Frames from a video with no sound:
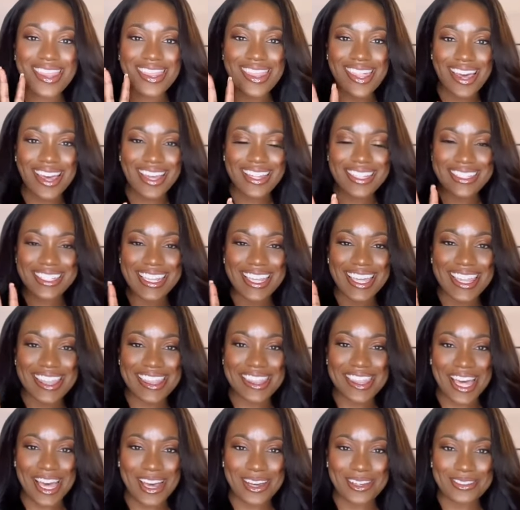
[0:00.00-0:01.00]

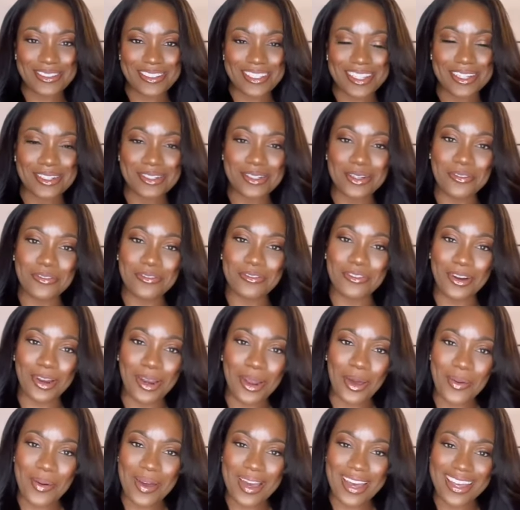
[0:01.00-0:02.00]
30,000
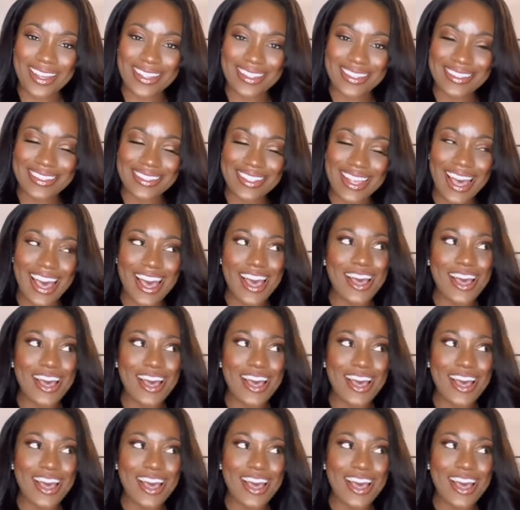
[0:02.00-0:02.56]
followers.